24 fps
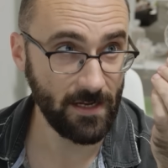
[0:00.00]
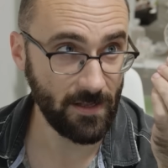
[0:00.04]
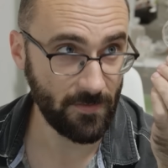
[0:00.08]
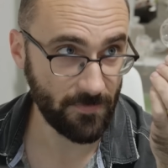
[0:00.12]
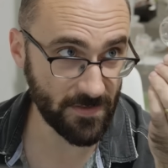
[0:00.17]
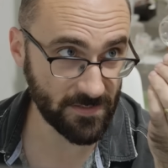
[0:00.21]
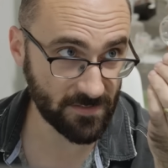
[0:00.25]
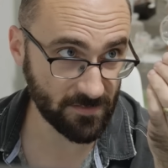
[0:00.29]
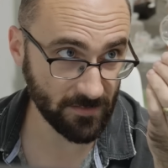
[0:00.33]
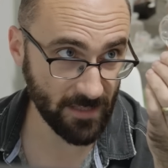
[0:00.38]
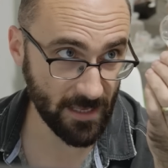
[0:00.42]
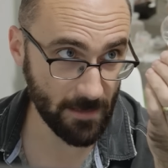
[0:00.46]

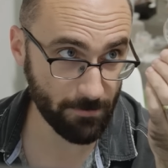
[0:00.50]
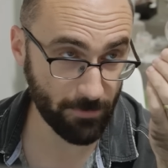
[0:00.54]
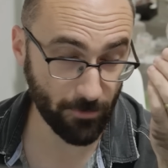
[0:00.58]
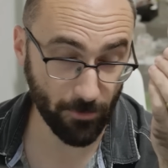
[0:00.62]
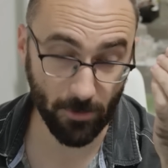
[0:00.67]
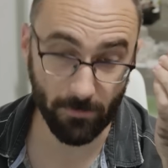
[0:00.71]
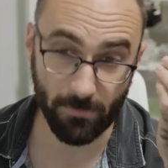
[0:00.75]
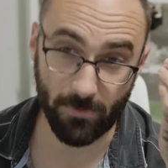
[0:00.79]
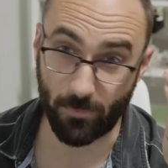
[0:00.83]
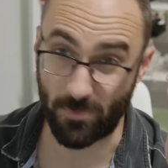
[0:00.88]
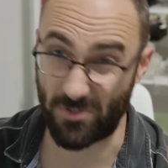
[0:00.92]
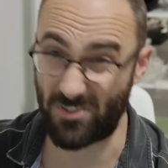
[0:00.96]
This light
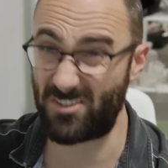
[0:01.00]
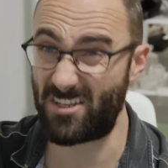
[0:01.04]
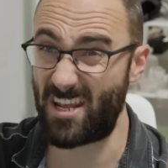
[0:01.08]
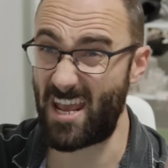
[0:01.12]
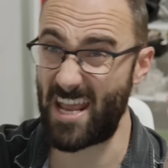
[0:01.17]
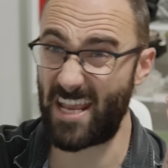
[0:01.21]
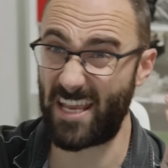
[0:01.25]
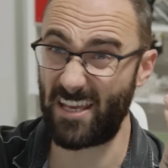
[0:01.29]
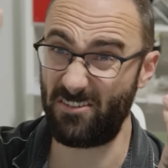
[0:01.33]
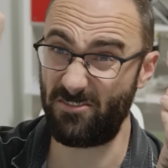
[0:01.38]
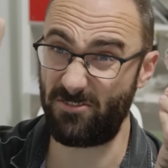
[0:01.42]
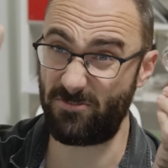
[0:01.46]
bulb was
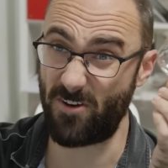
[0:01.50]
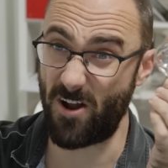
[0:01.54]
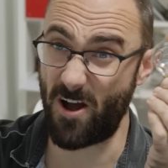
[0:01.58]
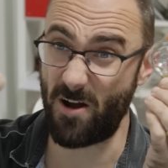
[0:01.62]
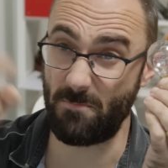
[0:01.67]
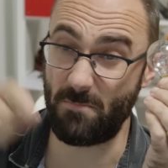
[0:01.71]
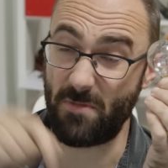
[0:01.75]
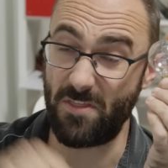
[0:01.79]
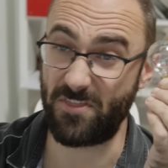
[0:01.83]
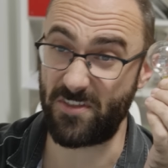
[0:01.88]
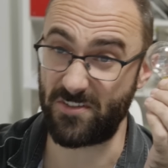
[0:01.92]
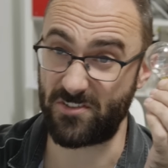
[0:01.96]
taken
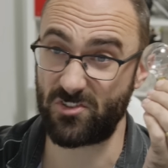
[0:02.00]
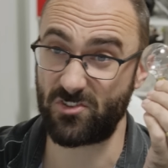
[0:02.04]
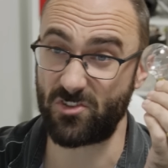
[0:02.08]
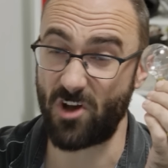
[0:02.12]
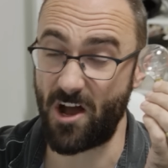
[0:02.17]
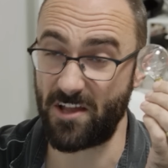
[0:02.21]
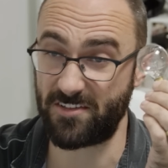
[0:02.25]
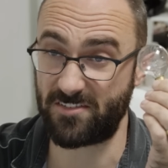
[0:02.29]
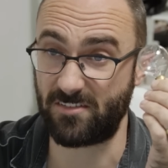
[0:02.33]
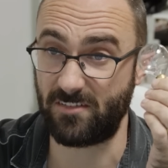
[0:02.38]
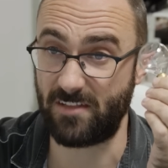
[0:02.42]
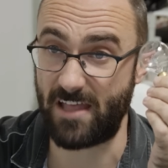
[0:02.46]
from the
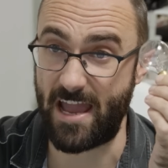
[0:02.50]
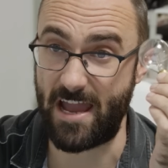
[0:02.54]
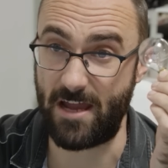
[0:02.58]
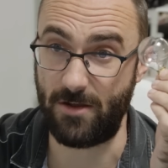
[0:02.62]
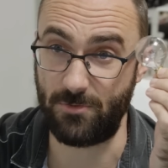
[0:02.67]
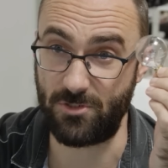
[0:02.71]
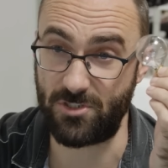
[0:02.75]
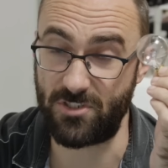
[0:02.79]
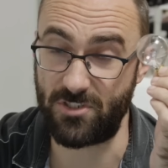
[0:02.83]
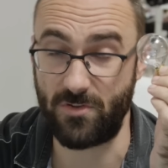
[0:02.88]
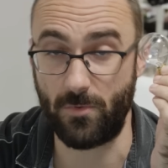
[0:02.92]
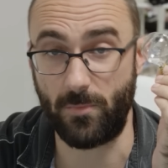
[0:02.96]
Vsauce
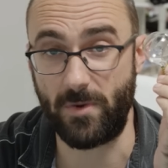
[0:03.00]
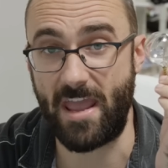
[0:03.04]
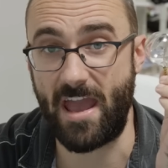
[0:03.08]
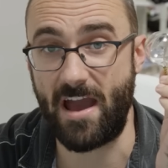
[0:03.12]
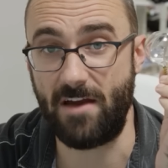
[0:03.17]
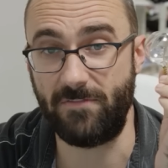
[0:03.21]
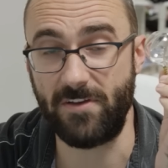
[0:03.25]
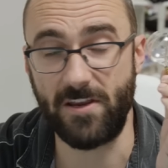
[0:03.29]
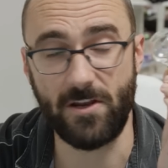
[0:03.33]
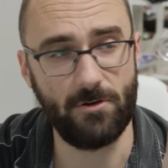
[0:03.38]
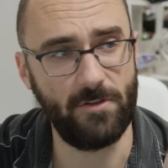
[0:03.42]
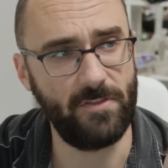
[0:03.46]
lounge that we have
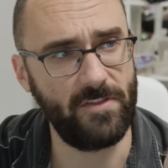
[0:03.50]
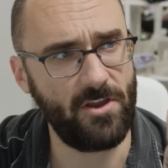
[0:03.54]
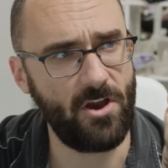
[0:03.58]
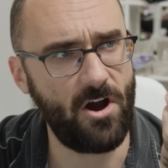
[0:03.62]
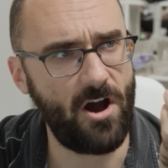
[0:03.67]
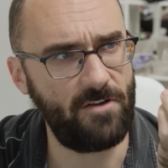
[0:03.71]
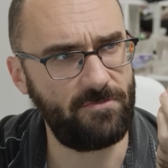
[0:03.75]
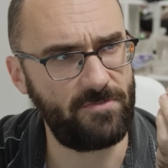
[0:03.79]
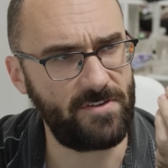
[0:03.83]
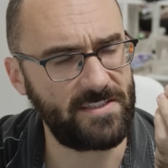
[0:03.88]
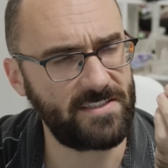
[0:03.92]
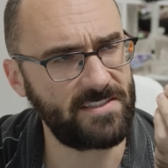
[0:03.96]
here in the
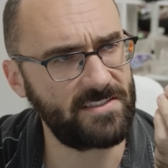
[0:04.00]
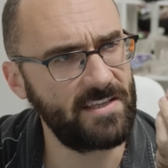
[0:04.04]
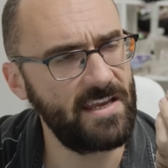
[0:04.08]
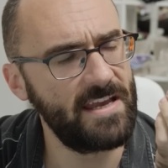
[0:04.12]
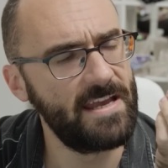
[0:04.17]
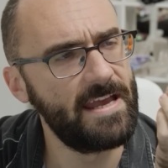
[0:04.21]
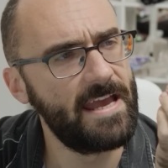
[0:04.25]
office.